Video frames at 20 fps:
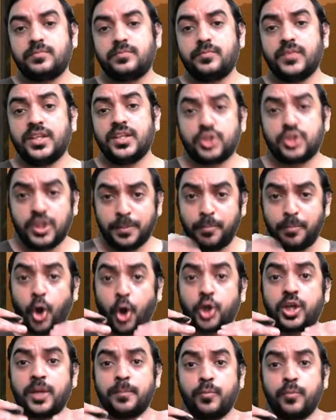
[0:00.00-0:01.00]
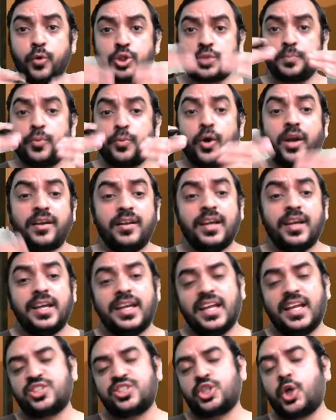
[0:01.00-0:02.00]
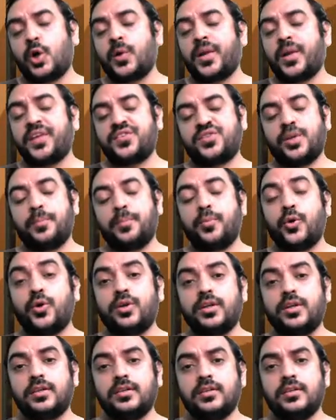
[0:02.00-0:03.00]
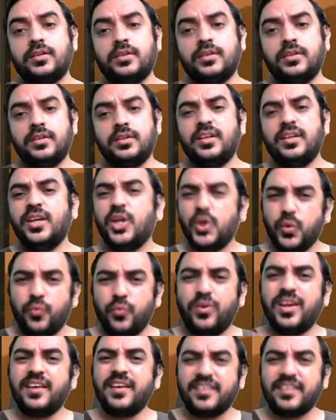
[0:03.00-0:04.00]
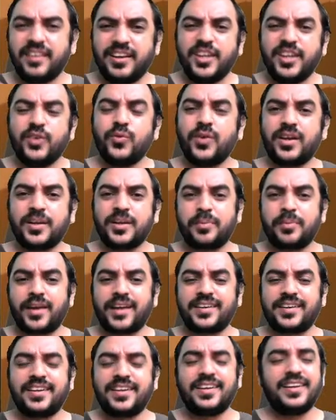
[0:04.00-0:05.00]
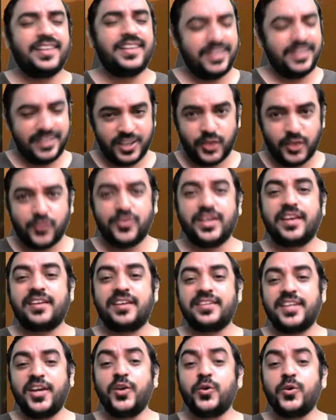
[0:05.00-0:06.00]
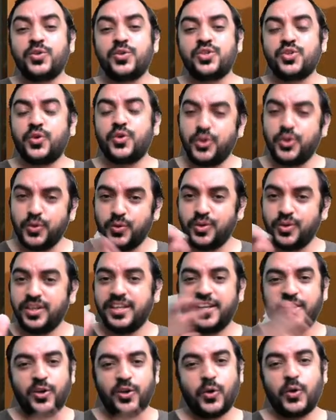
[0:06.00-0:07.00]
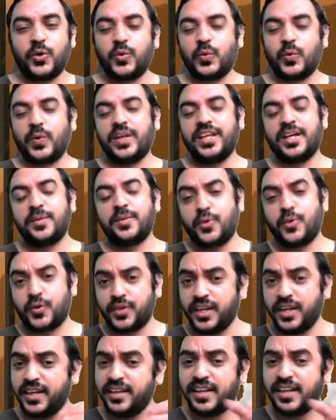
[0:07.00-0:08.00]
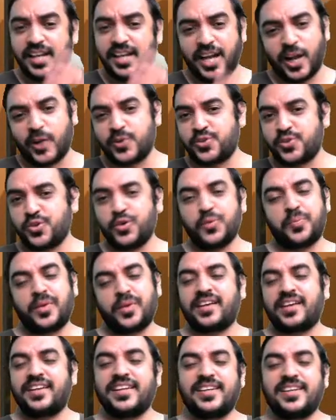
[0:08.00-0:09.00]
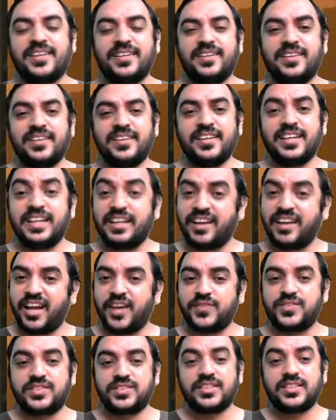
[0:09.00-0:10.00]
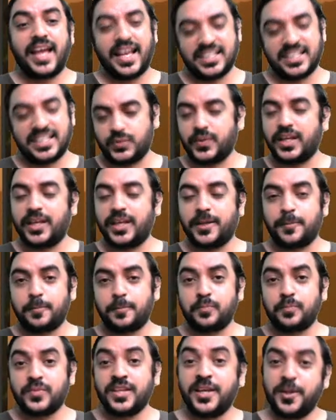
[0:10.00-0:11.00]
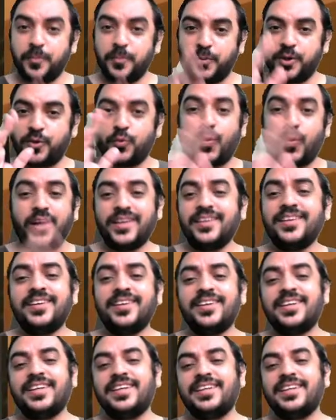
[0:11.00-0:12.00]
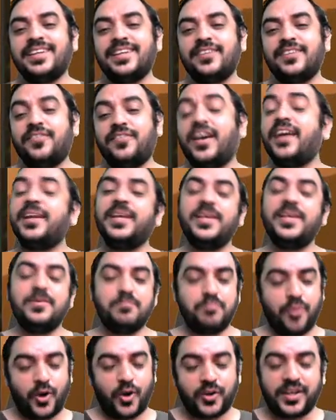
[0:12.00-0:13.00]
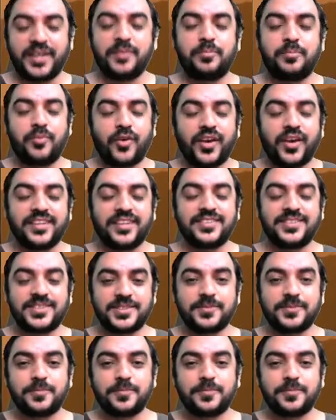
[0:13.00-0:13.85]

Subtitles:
So the bottommost point is called as support. Will it really work practically? We are there to show you. Don't worry about it. I'll show you practical graphs as well. But one very important point.